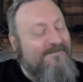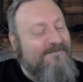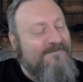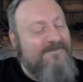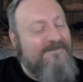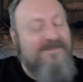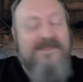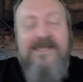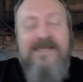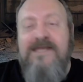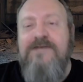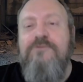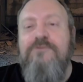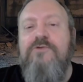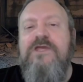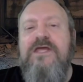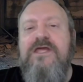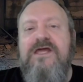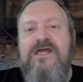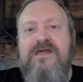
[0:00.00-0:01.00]
then
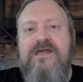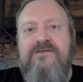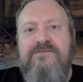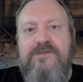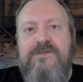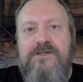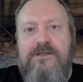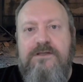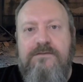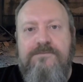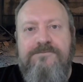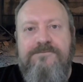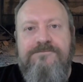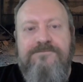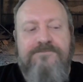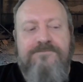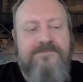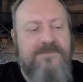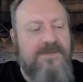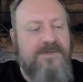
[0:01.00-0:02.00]
we have the
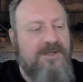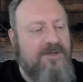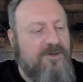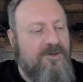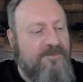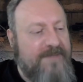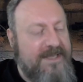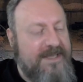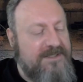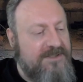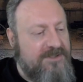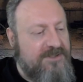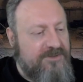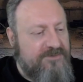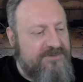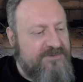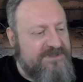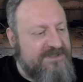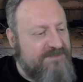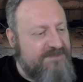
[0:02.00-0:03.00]

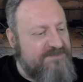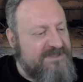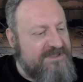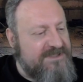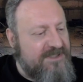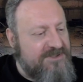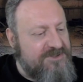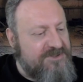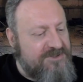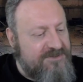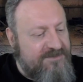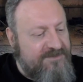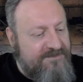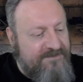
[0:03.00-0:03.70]
Commando subsection.